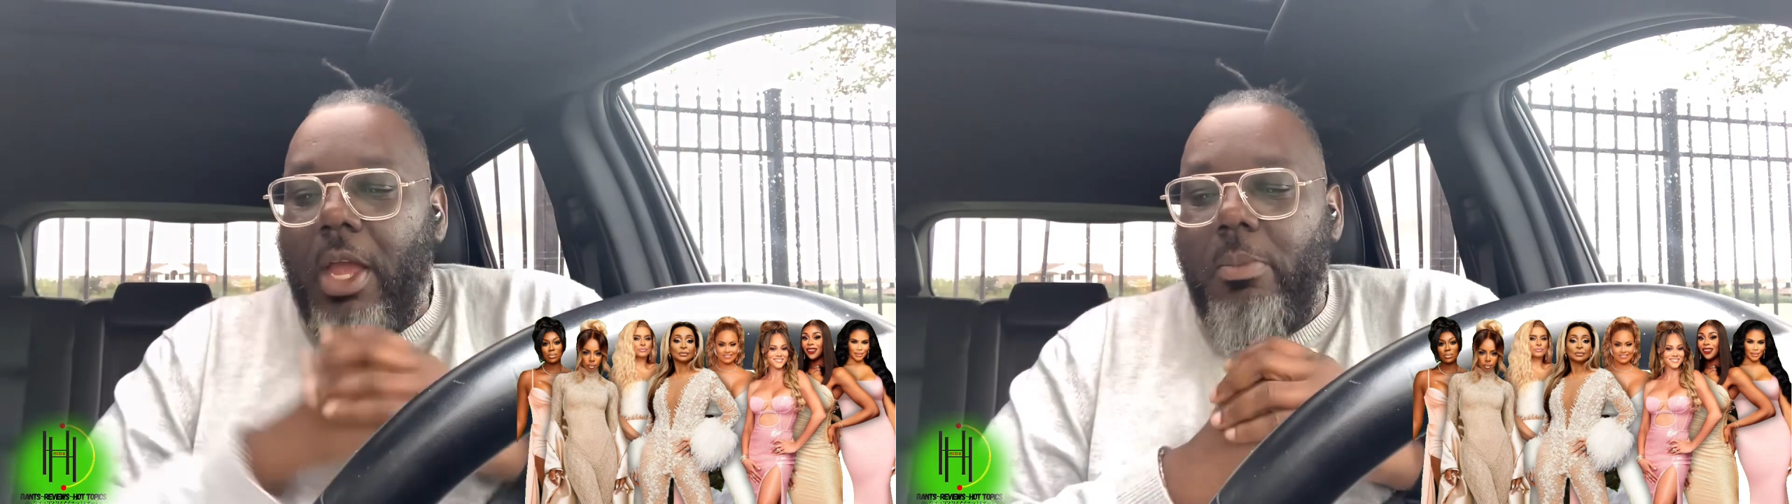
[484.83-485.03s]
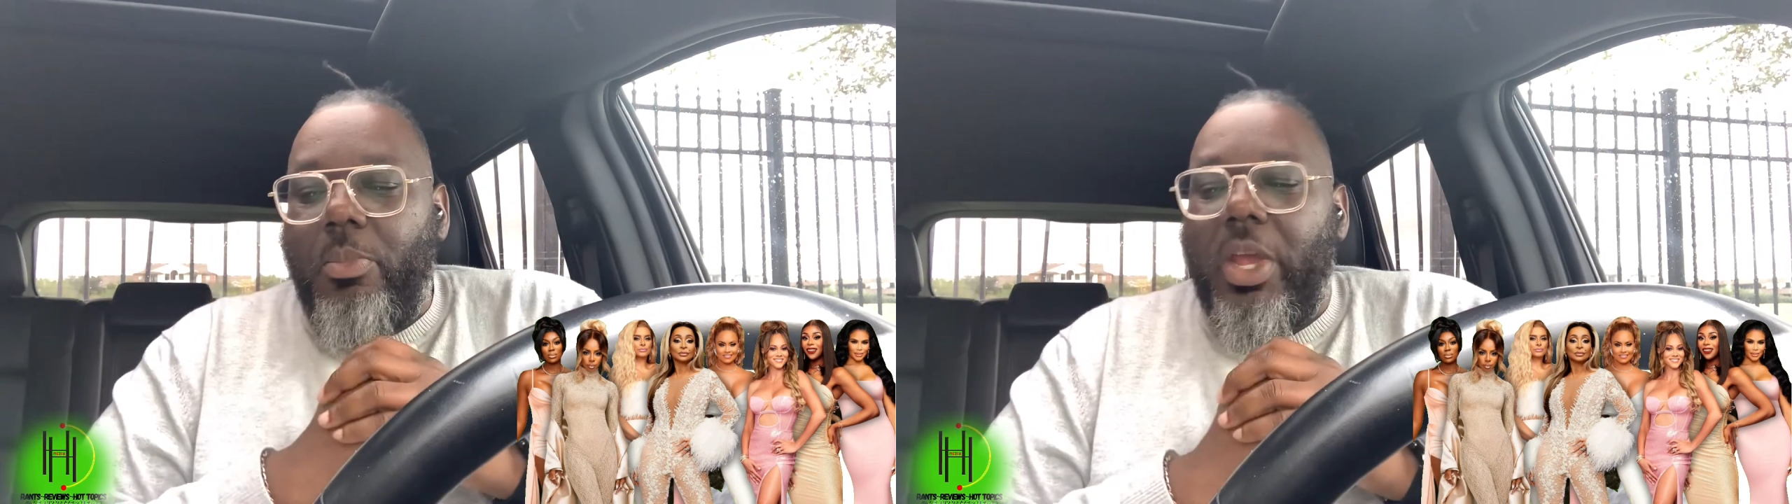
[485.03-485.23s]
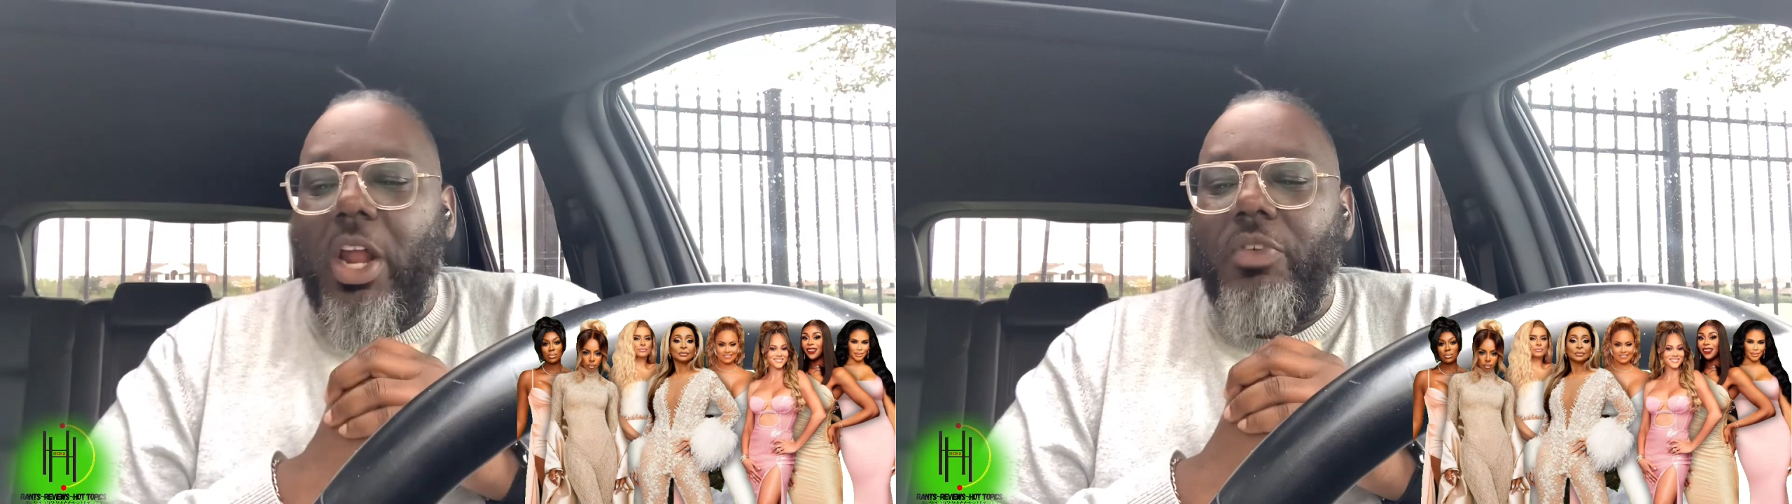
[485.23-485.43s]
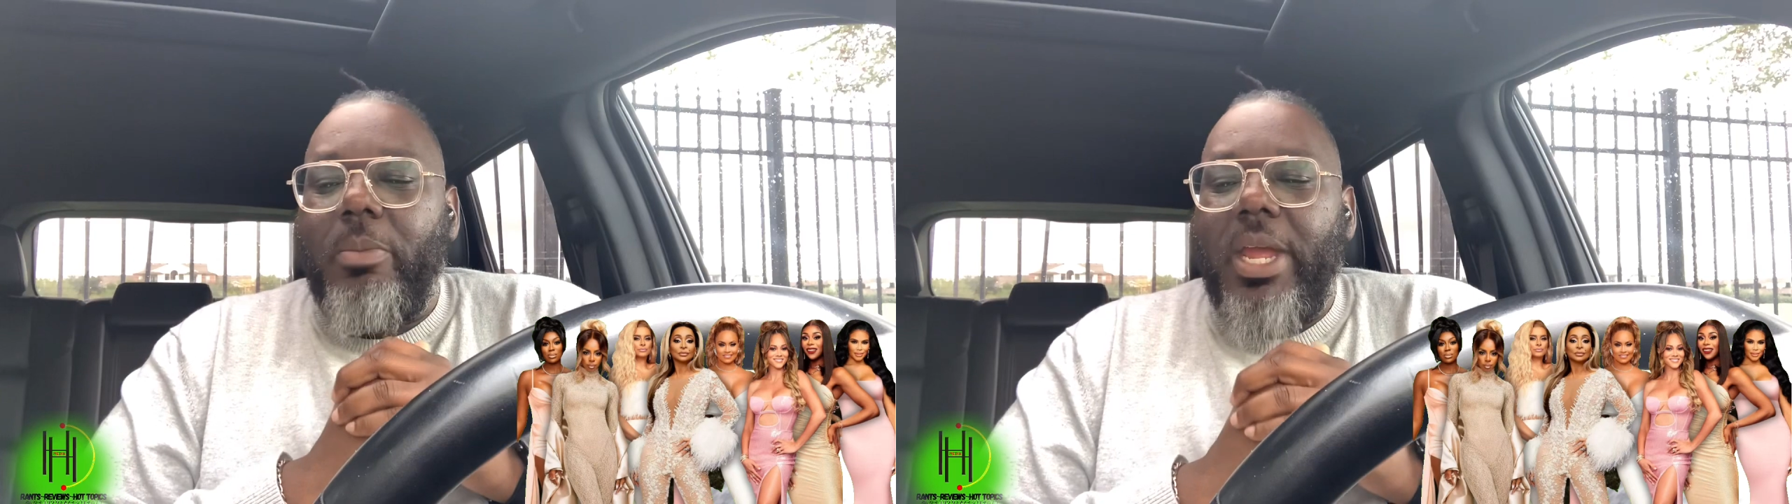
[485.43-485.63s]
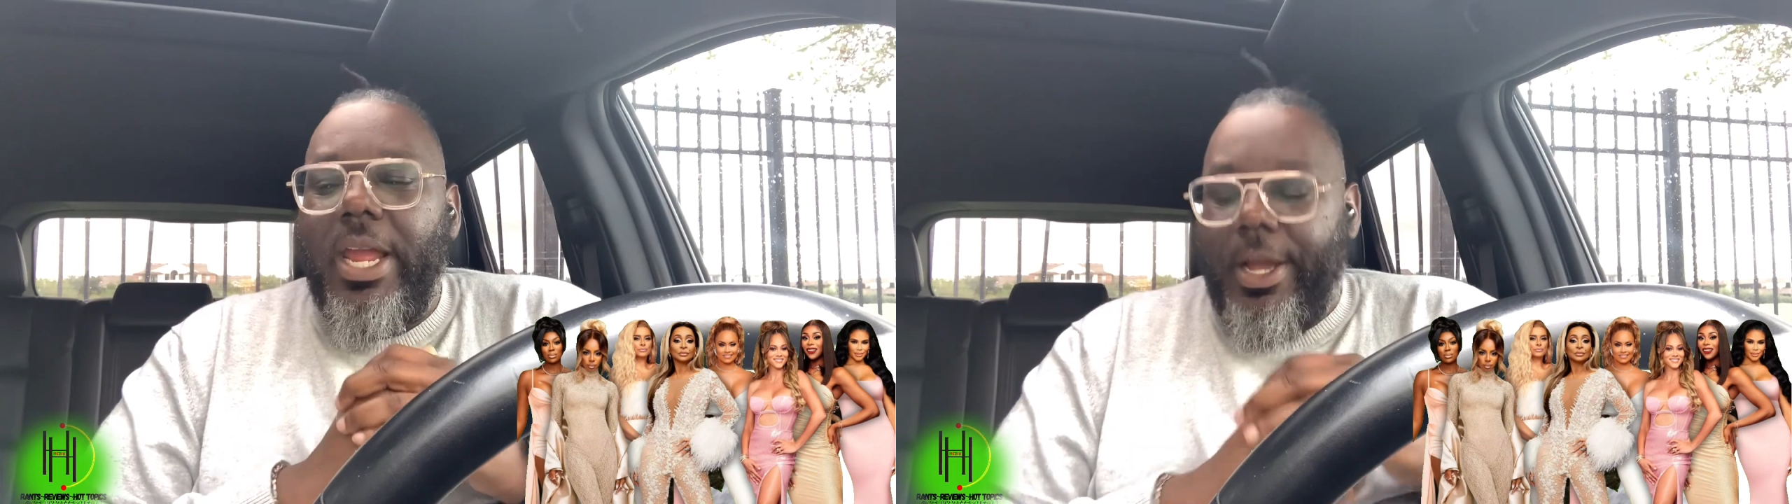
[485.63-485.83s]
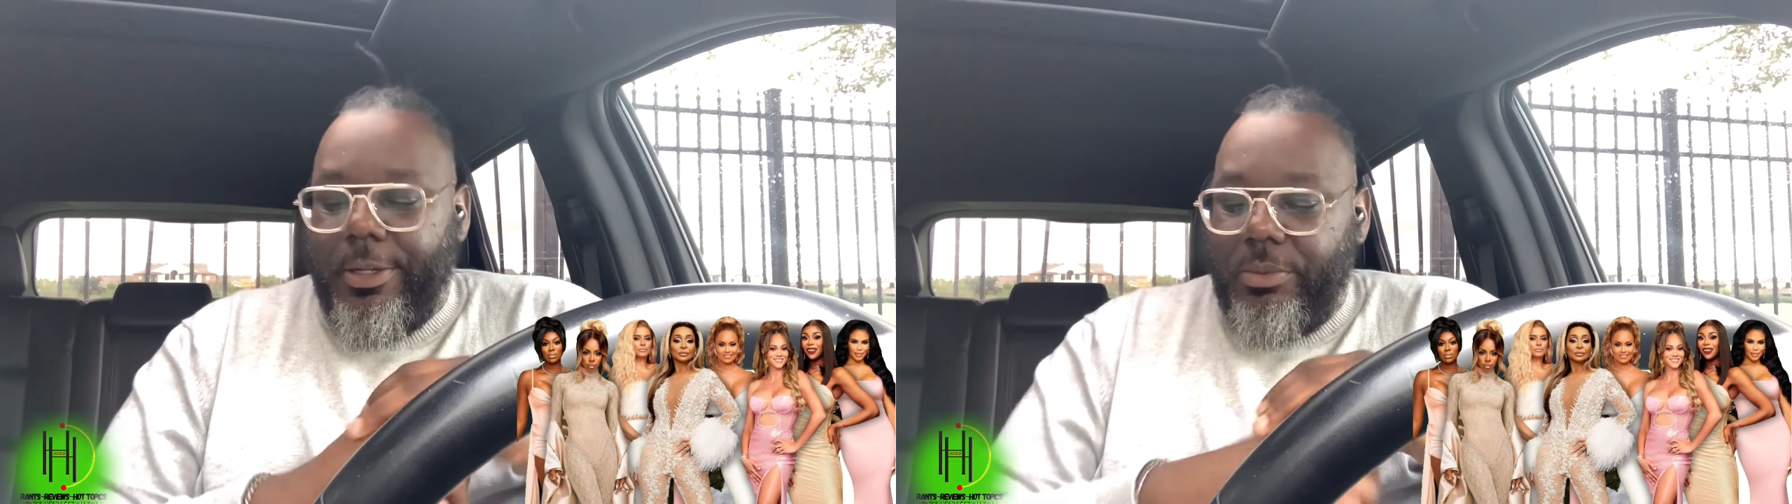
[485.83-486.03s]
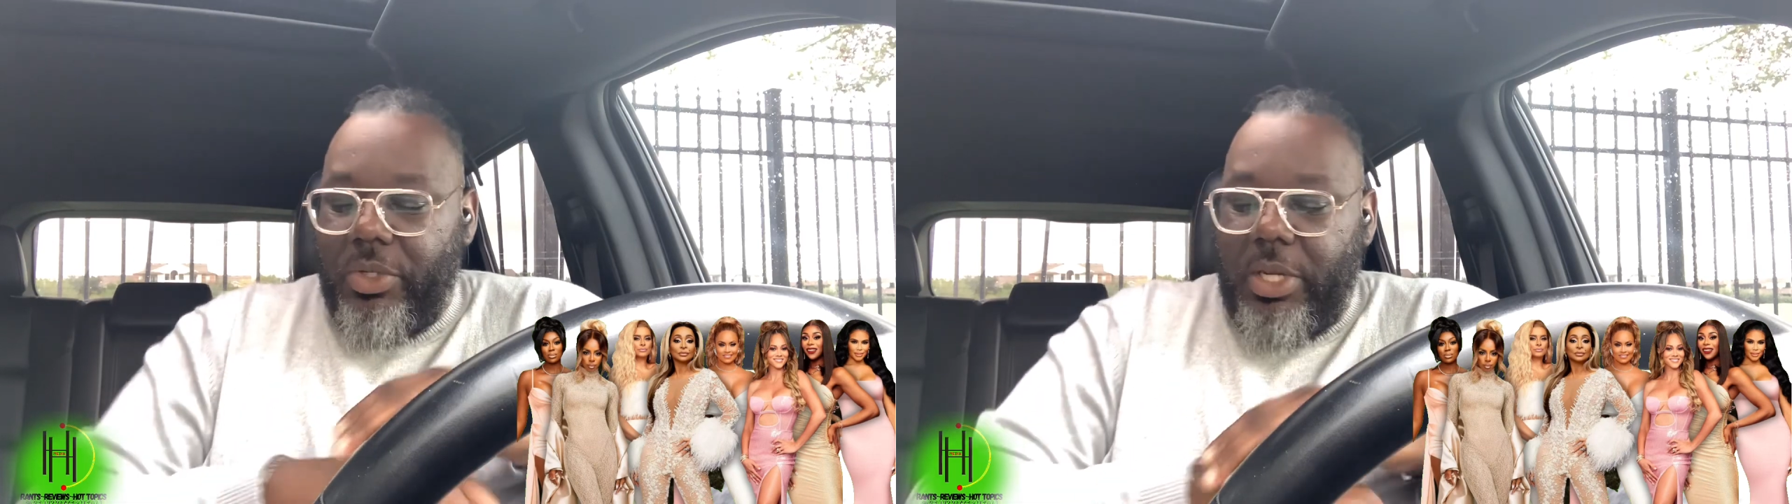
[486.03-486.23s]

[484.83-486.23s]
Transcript: We get over to Mia.